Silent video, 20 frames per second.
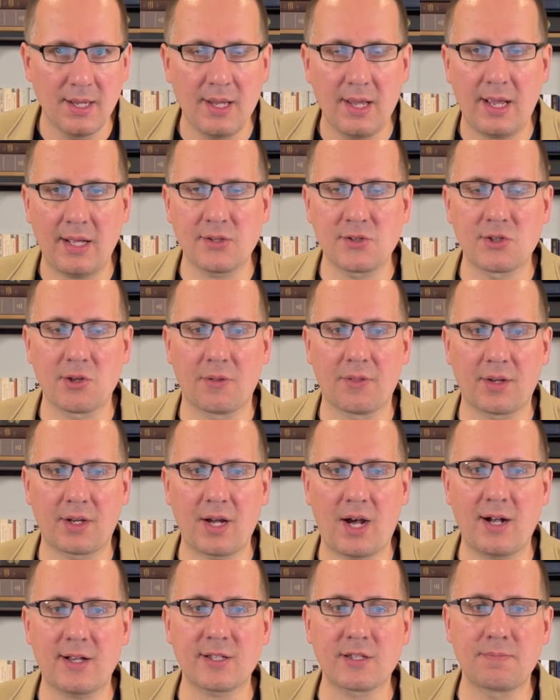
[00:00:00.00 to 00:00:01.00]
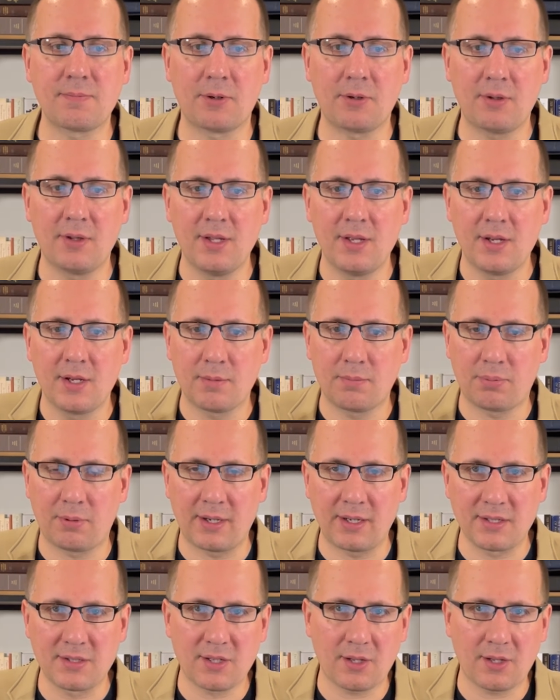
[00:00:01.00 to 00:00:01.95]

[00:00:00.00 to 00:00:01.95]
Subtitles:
and so the gospel brings